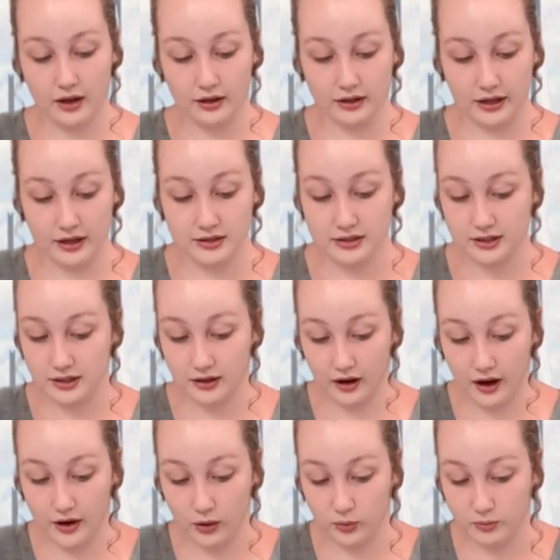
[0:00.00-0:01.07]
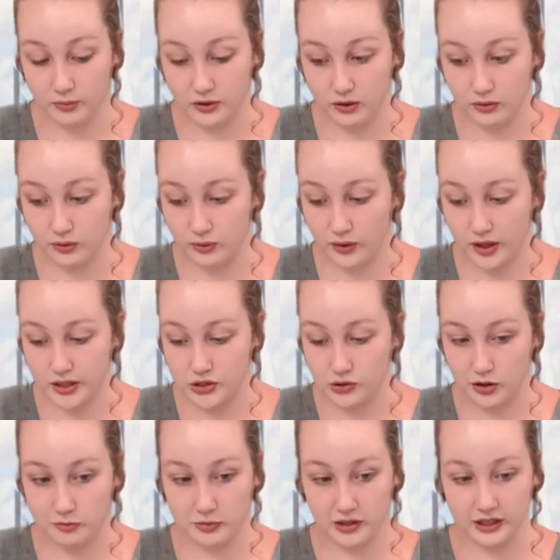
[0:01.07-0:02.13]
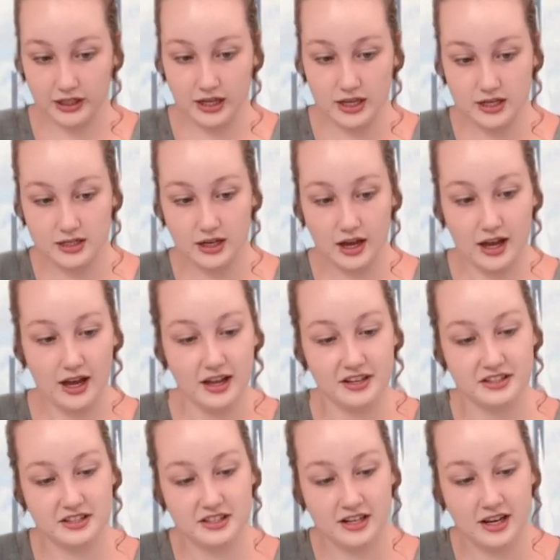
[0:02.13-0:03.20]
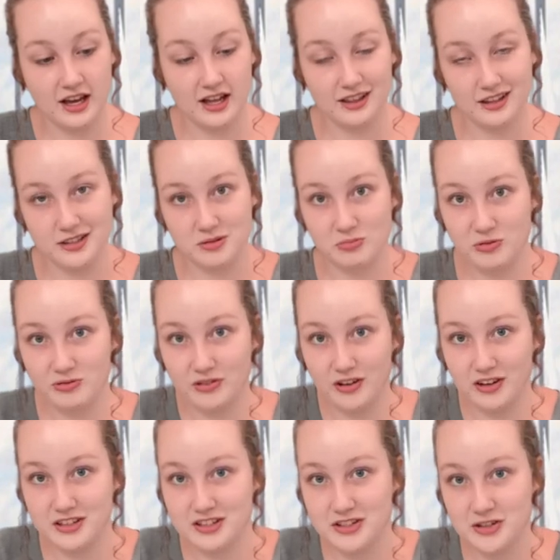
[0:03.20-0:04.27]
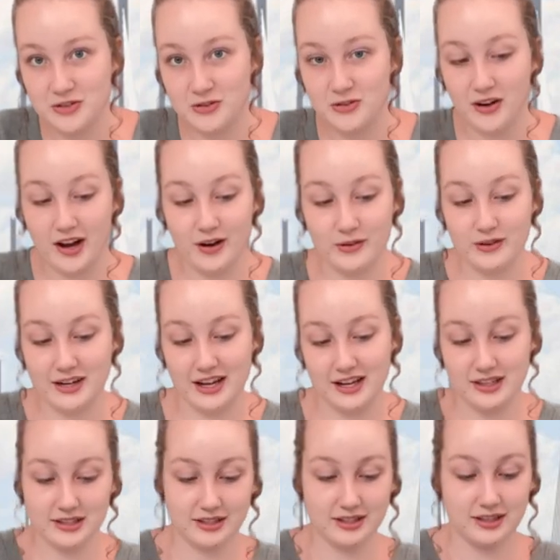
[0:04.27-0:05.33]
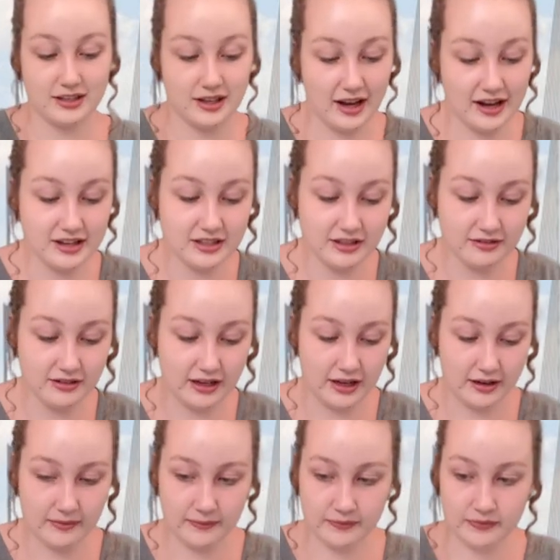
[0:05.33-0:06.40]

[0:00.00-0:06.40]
Yes, I hope you enjoyed building it, and let's move on to our next activity.